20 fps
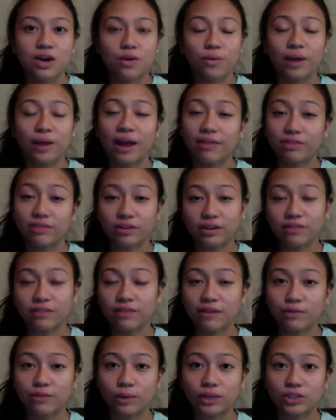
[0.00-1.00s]
we had
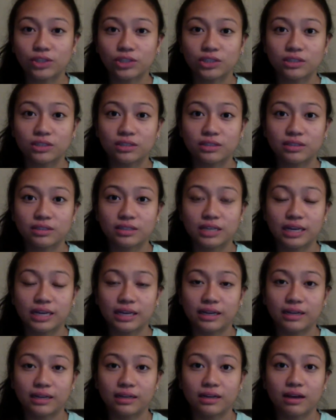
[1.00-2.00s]
35 questions
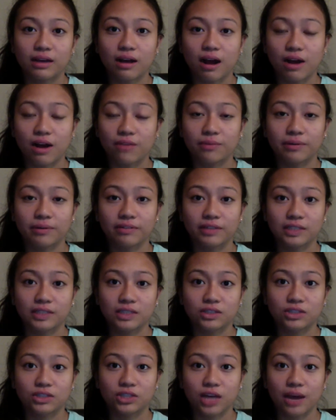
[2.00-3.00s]
and our
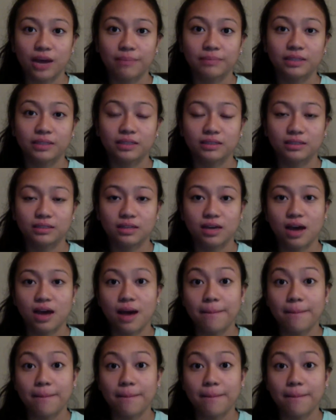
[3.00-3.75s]
professor timed us